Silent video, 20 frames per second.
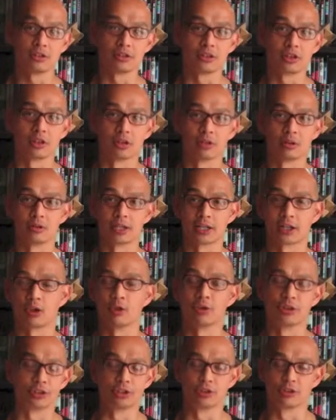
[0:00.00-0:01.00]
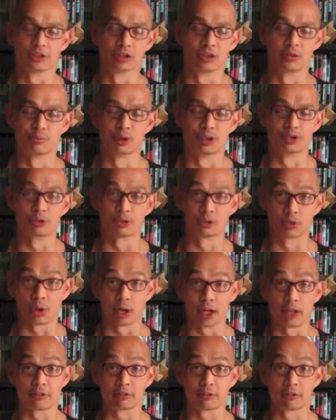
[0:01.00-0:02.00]
you know, like only using them once or
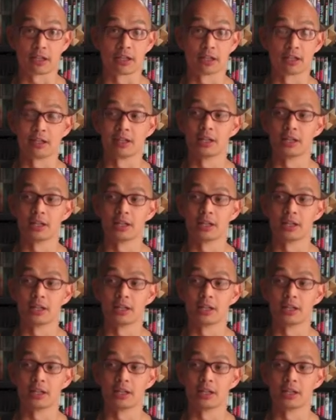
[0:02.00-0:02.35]
twice, right?